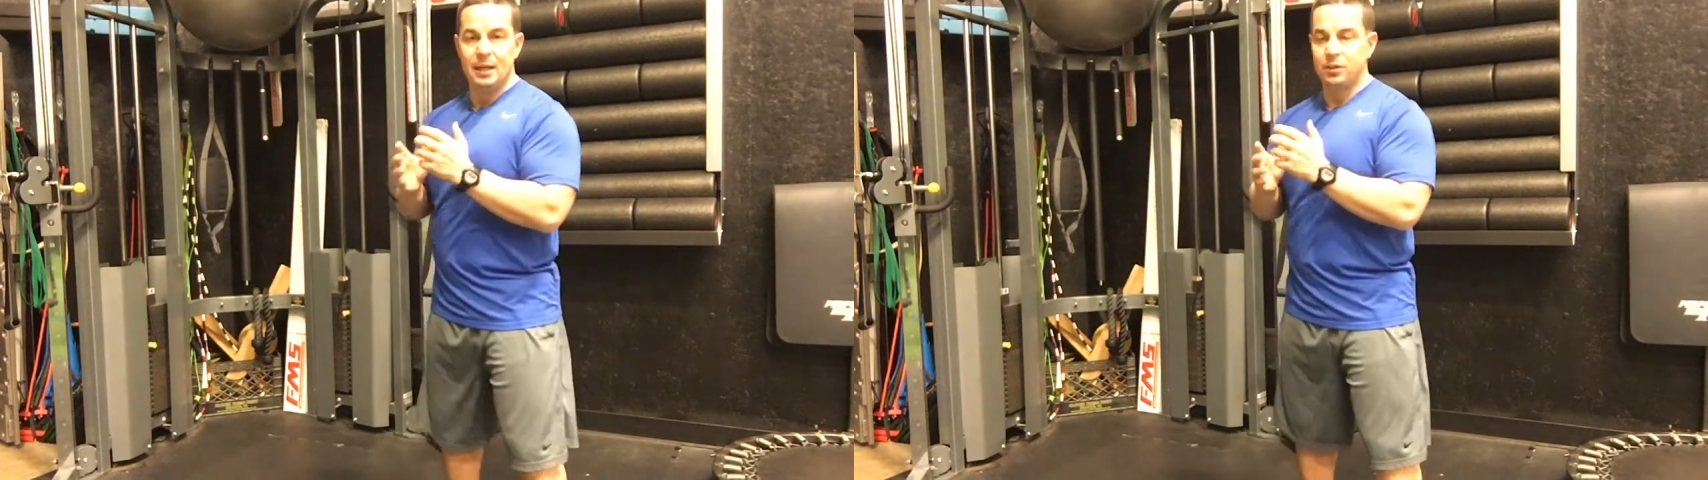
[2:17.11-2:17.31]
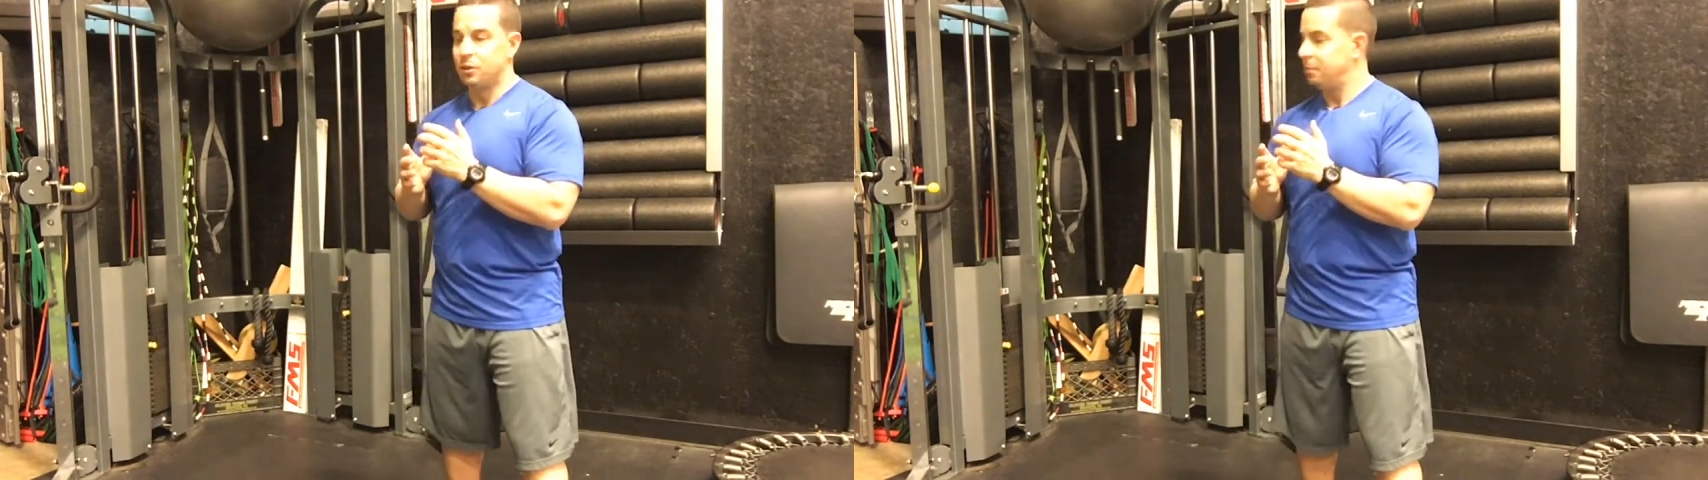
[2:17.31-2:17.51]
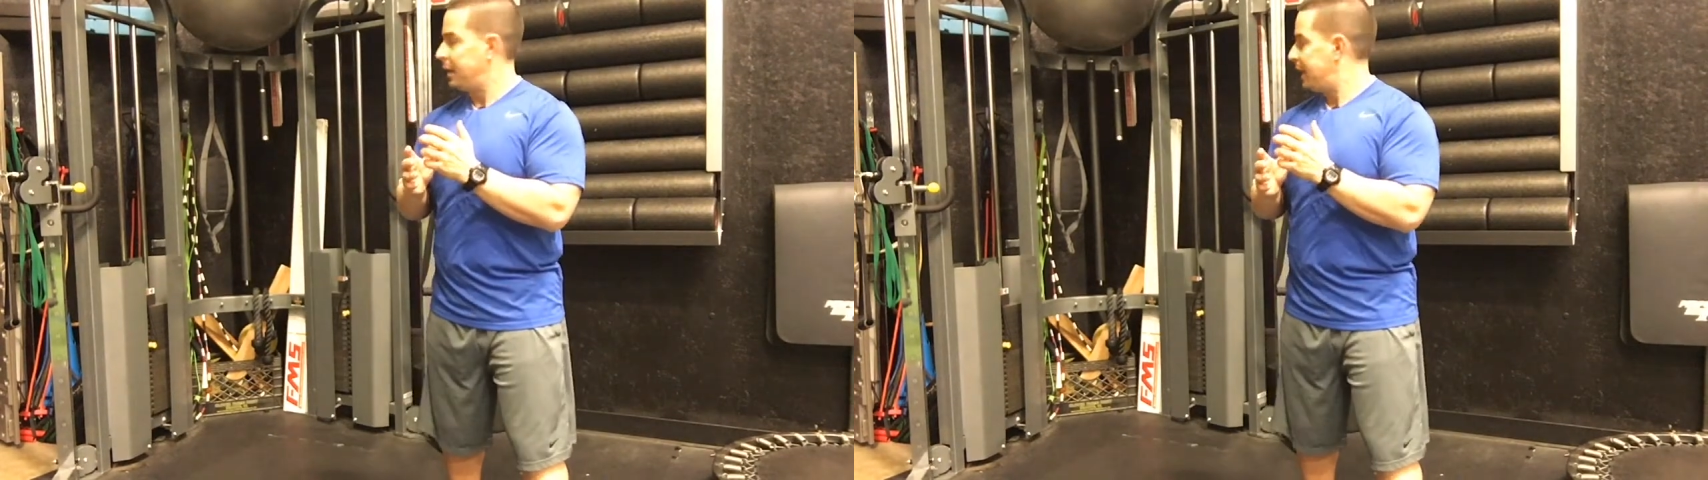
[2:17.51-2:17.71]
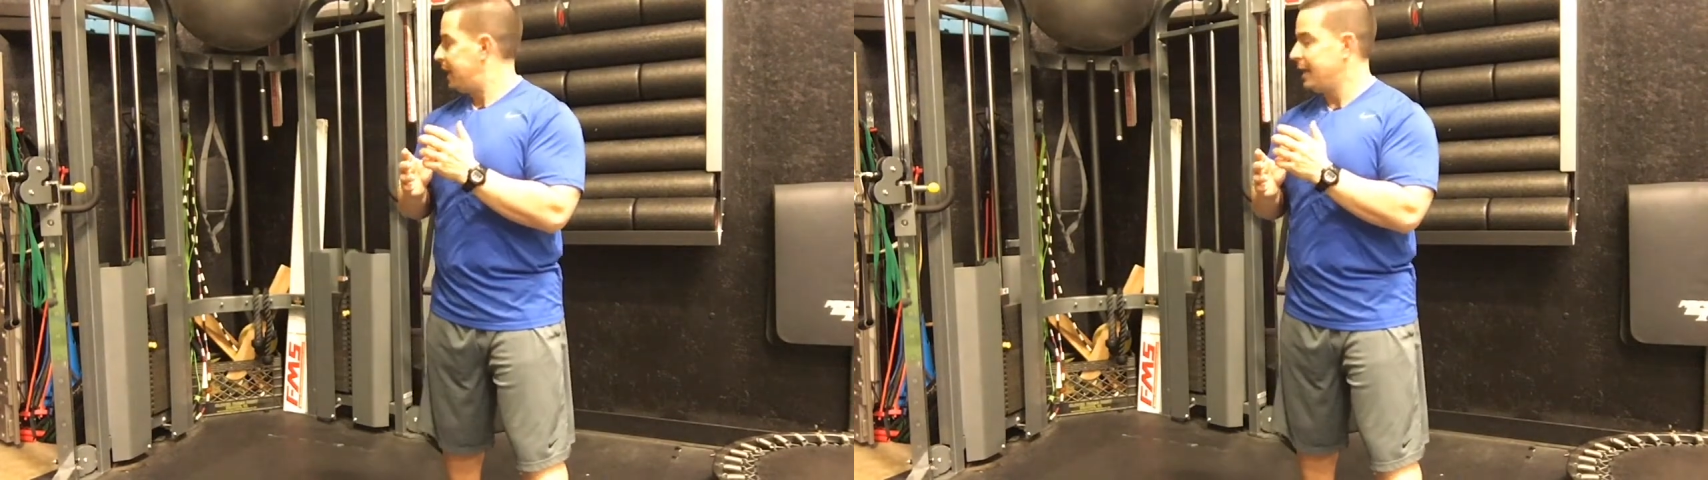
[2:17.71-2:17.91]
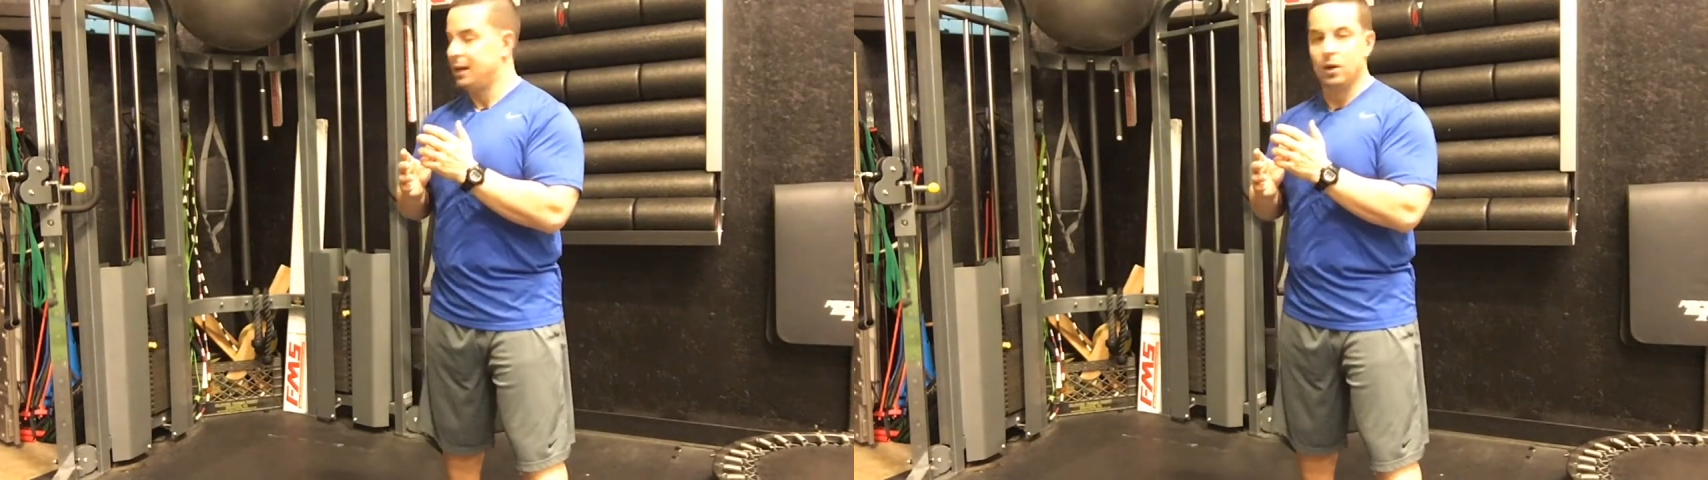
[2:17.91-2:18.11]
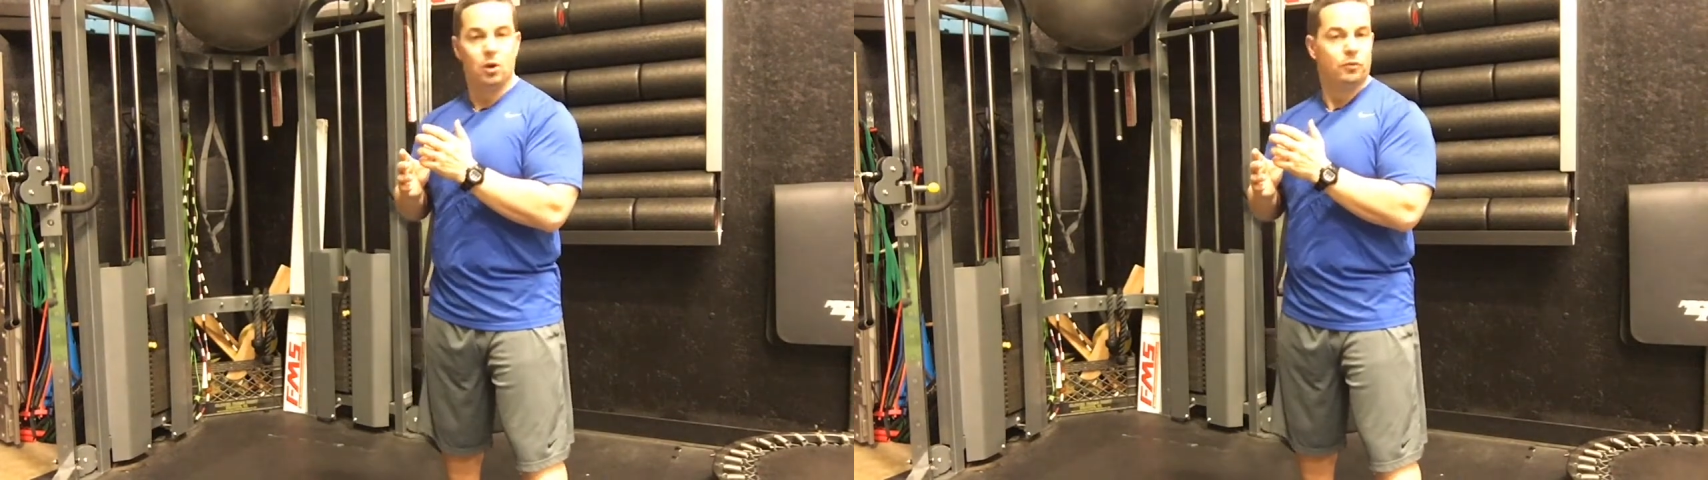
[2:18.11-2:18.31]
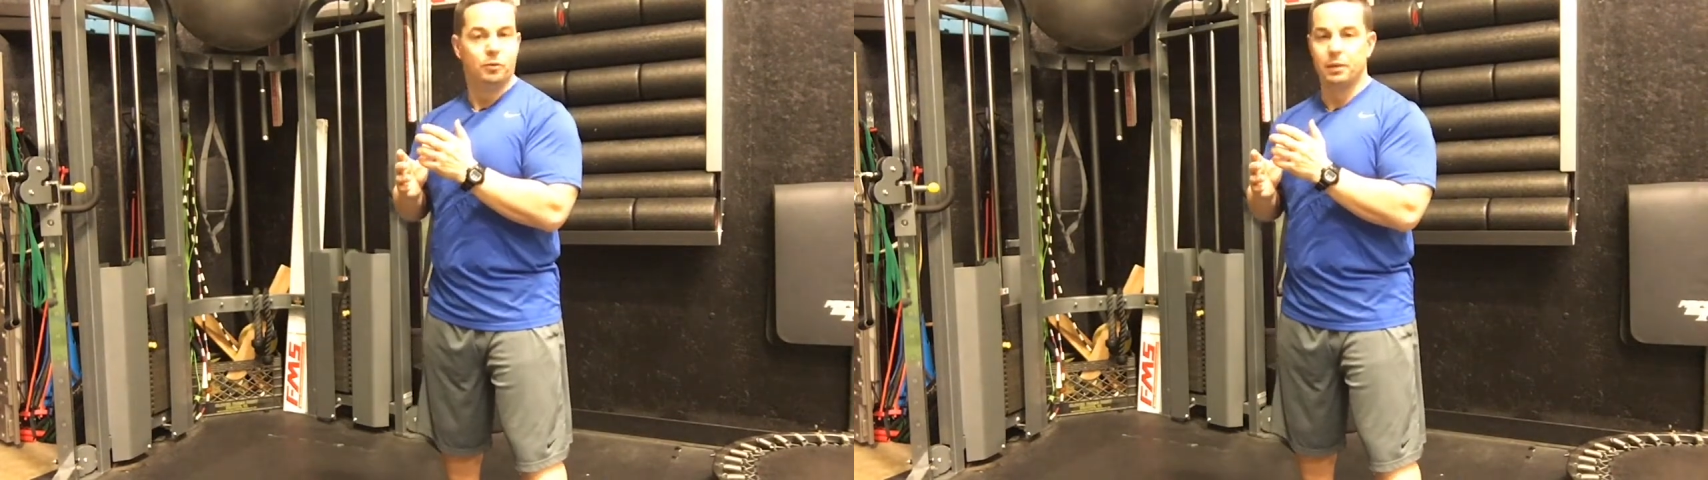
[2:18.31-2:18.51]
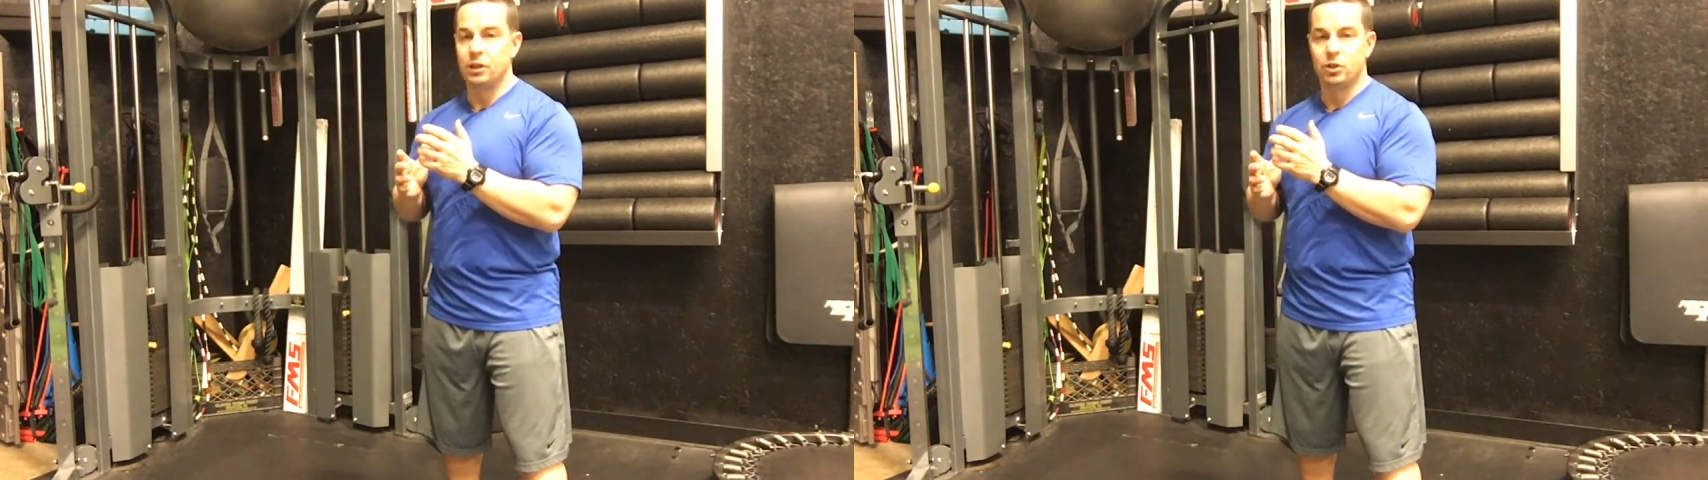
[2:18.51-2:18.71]
turn my head
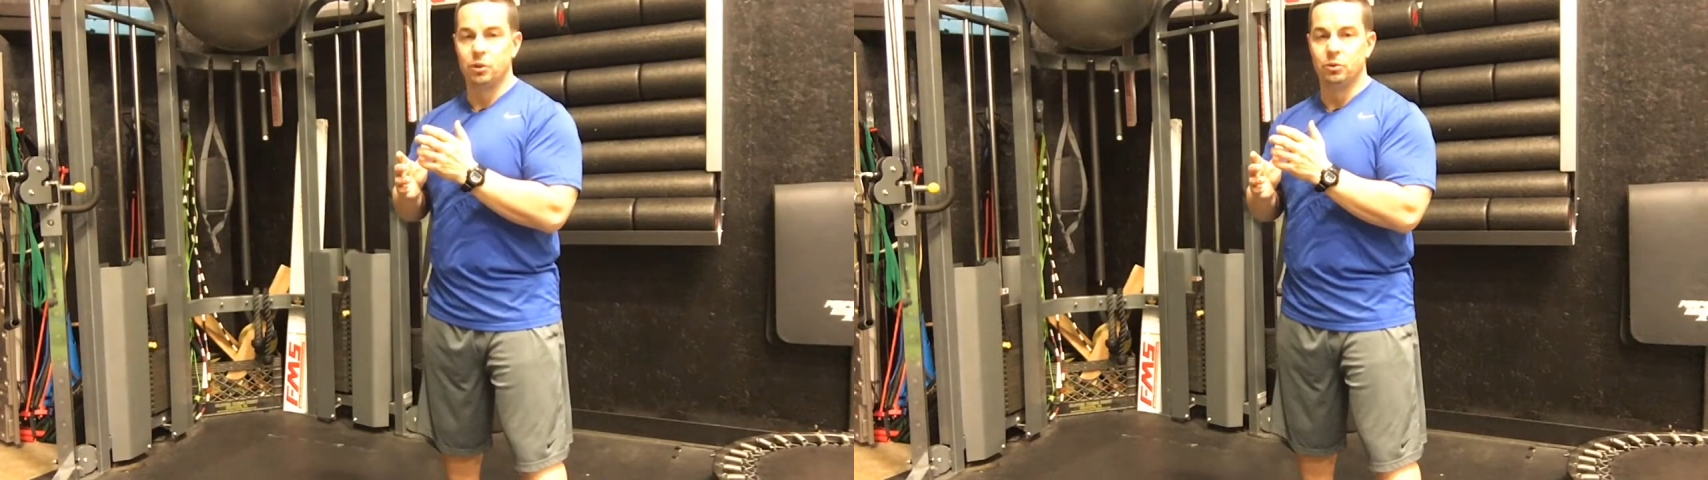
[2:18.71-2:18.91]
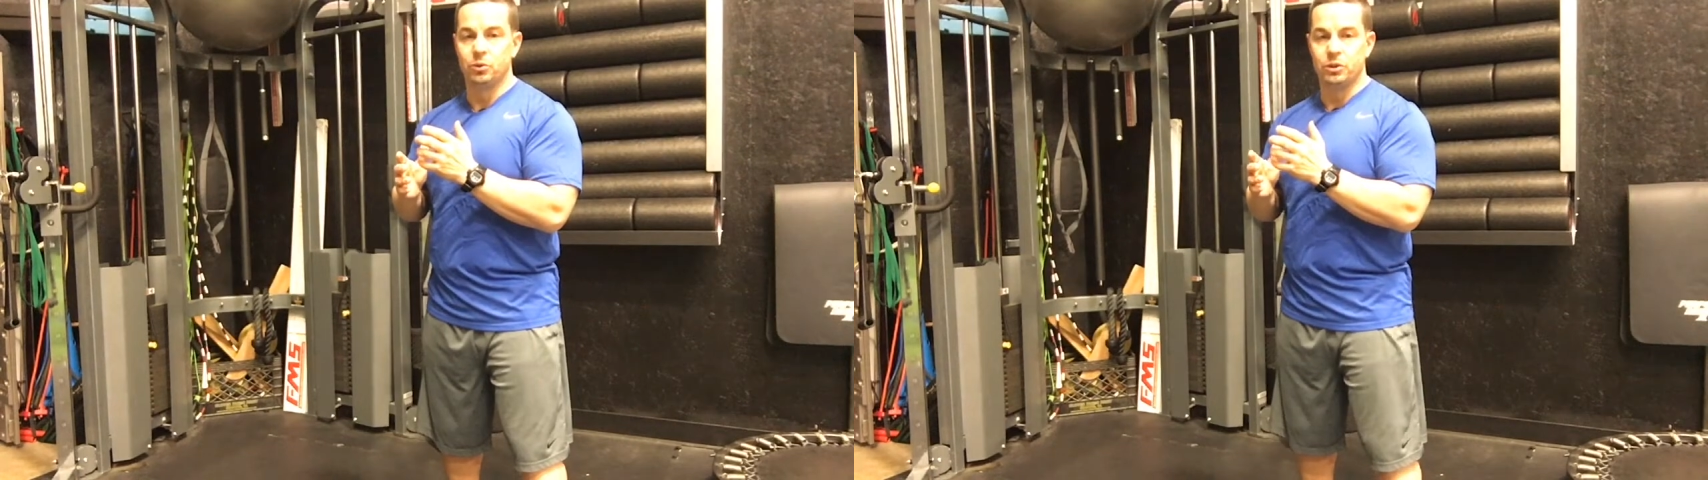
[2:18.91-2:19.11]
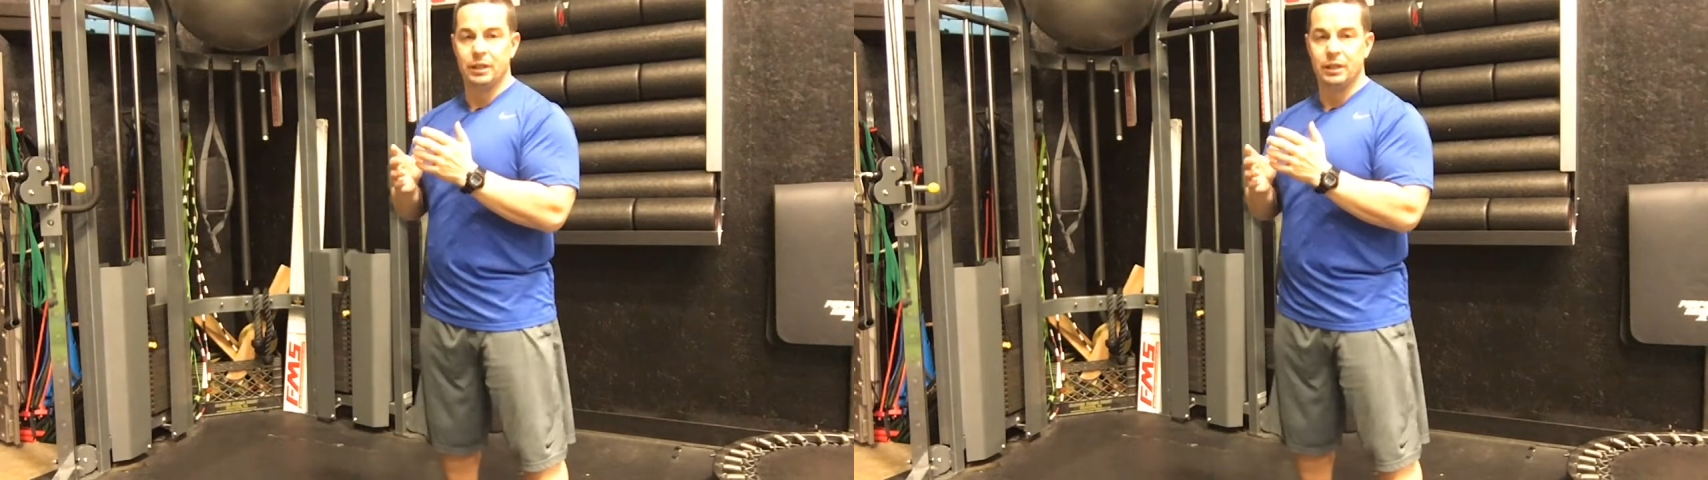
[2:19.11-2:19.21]
over my shoulders.